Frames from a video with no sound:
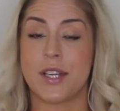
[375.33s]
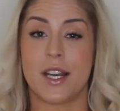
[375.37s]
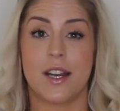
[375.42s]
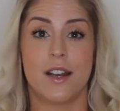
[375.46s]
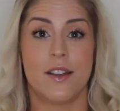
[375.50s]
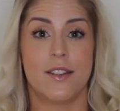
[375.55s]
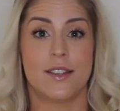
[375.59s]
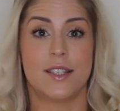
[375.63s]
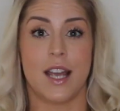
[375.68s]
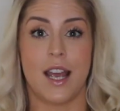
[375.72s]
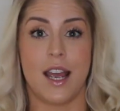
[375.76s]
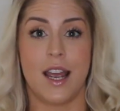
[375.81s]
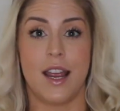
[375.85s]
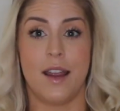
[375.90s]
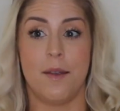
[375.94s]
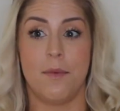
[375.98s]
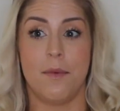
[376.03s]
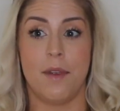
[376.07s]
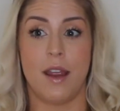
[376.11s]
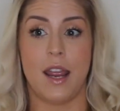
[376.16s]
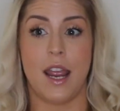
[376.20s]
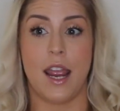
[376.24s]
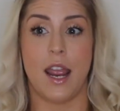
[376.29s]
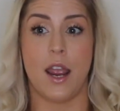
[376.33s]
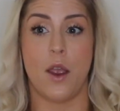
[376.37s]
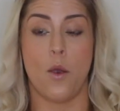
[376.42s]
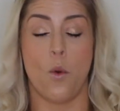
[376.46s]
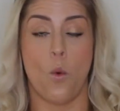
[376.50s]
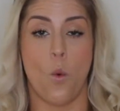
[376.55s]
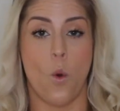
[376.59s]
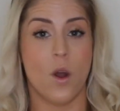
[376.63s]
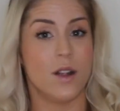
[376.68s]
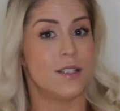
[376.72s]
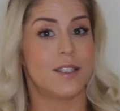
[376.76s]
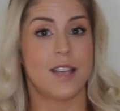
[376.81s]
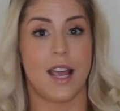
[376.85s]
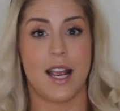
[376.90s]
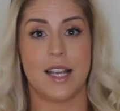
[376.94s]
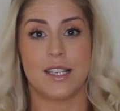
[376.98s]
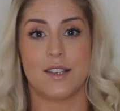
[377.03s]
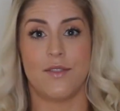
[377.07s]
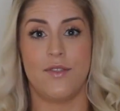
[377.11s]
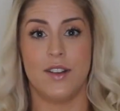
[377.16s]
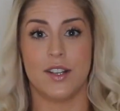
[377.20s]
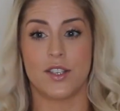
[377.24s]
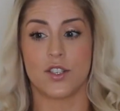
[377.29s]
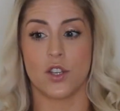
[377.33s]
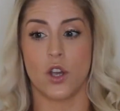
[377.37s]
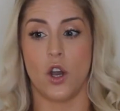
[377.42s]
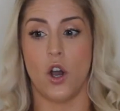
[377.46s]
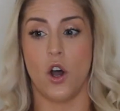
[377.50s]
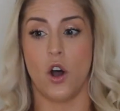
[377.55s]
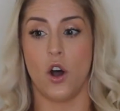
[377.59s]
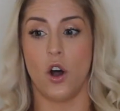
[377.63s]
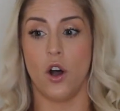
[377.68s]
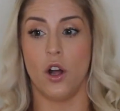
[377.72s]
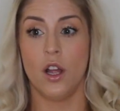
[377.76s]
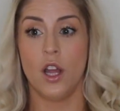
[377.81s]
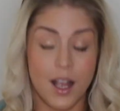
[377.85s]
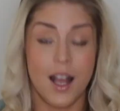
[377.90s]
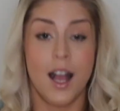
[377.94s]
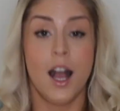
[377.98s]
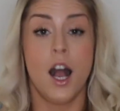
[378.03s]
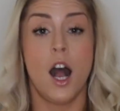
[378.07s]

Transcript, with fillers: of the time a one size fits all.